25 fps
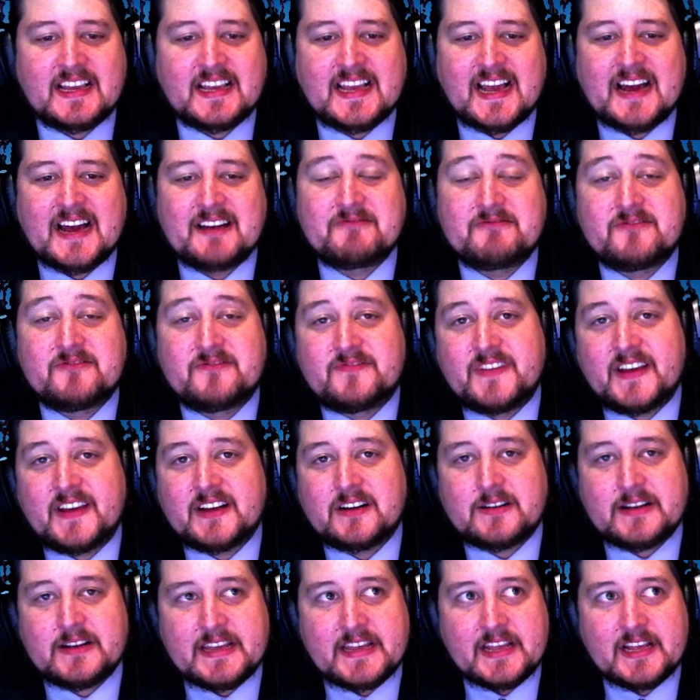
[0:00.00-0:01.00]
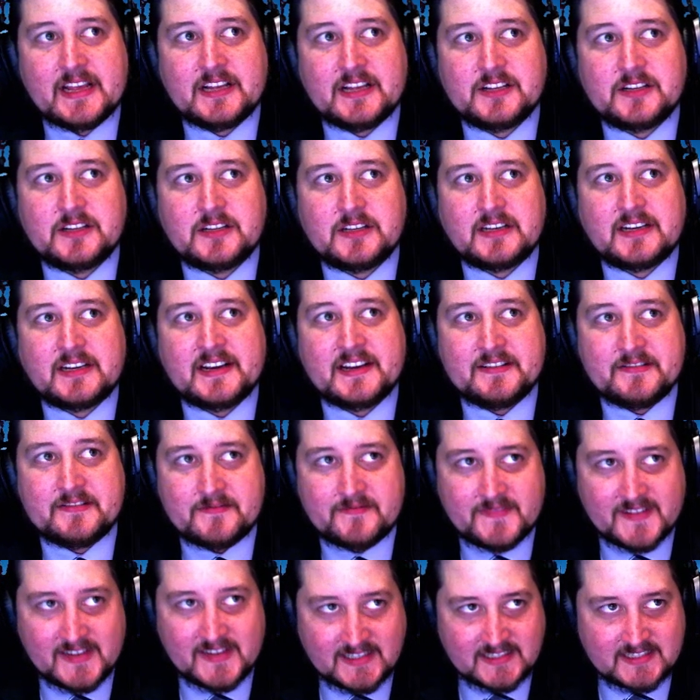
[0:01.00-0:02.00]
got very
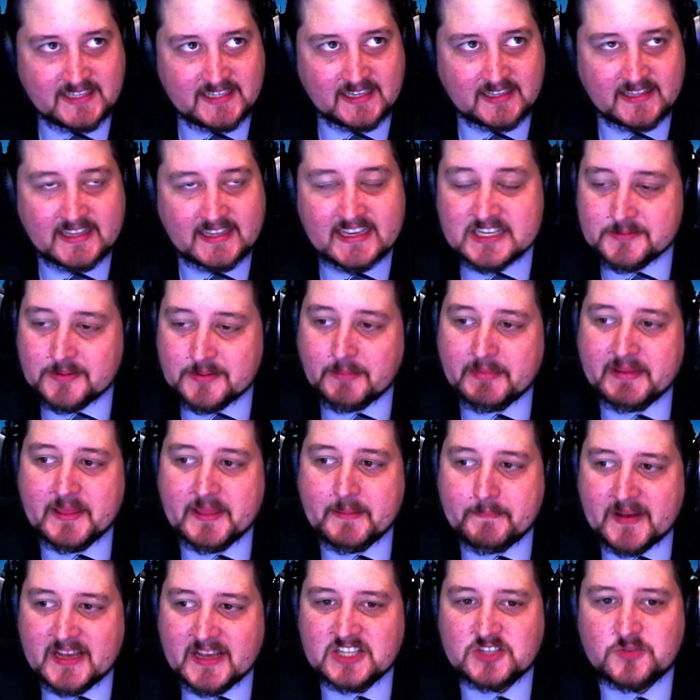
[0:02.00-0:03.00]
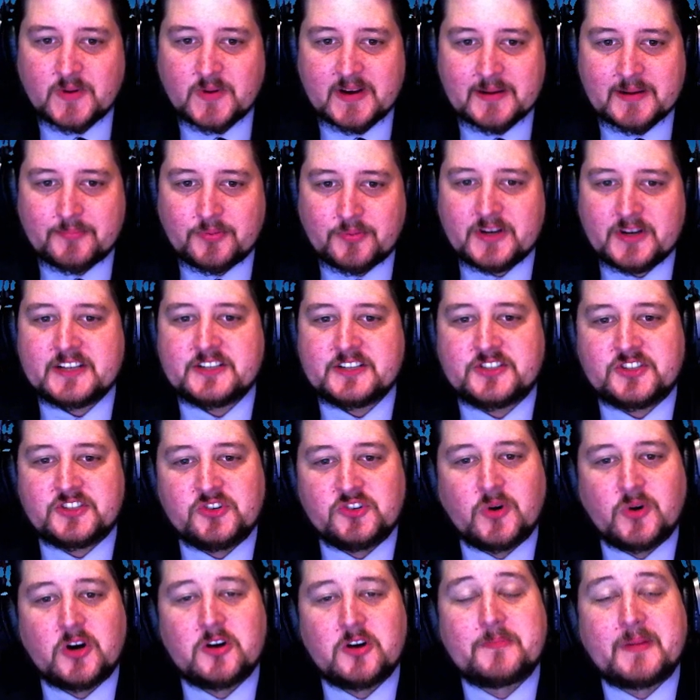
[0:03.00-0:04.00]
convincingly, is probably the best way to put it, 2
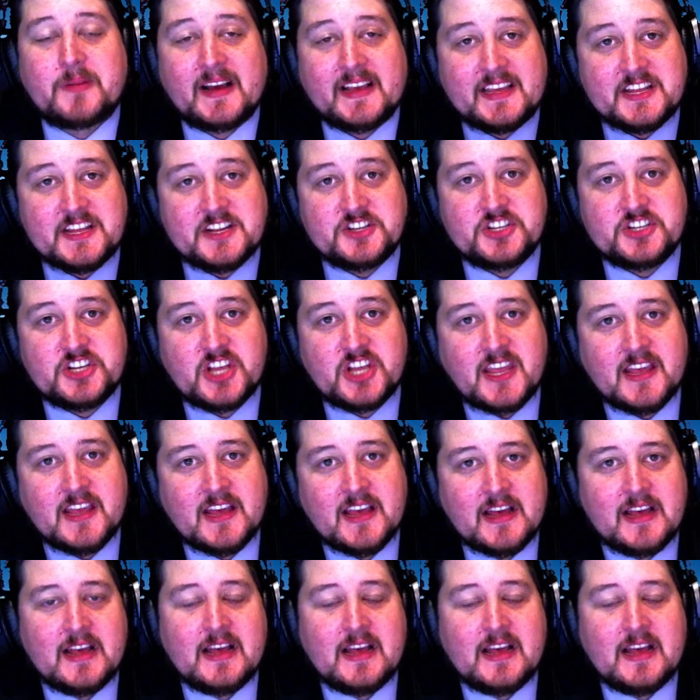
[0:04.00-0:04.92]
0 by EG.